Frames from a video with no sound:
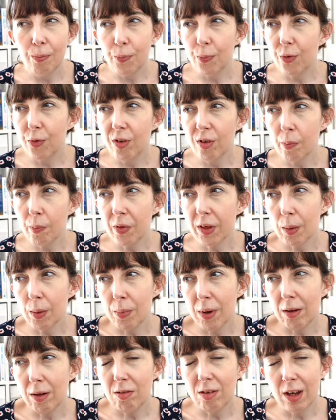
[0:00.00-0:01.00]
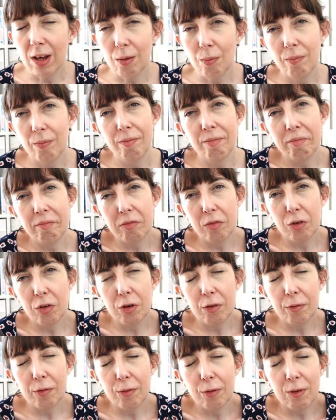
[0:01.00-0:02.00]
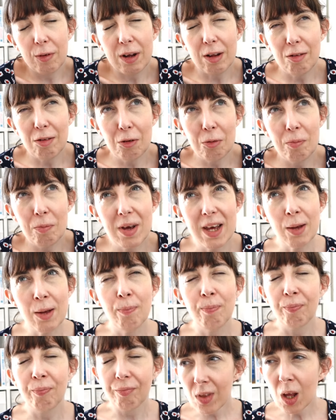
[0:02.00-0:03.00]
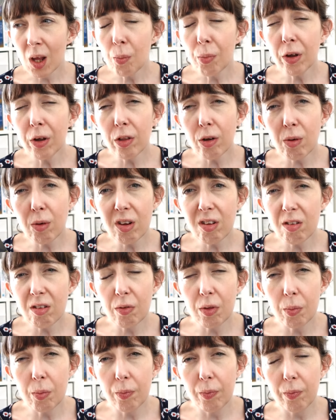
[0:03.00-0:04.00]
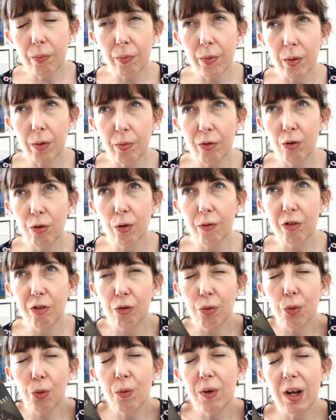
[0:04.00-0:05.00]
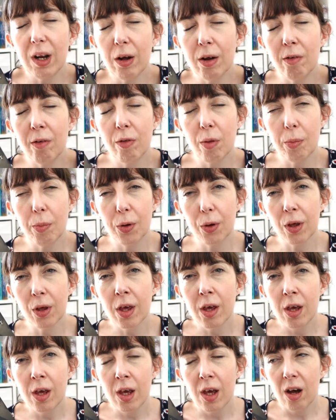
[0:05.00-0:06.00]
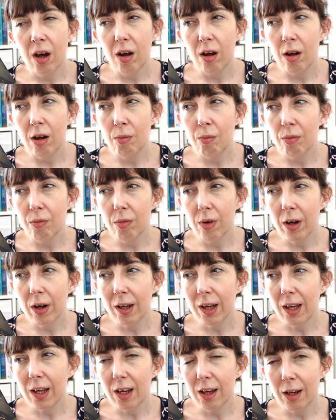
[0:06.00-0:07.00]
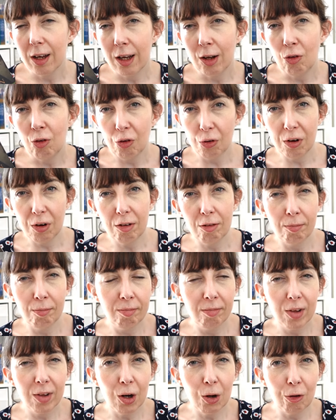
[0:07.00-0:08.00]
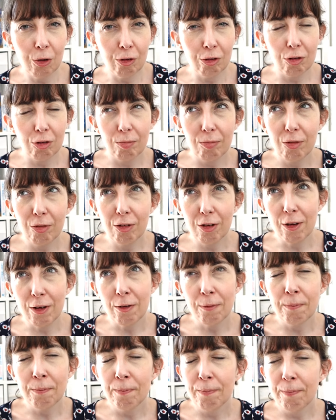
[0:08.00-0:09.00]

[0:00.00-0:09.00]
something about it sort of grates on me. But the rest of the sort of storyline of the book, I enjoyed a lot. So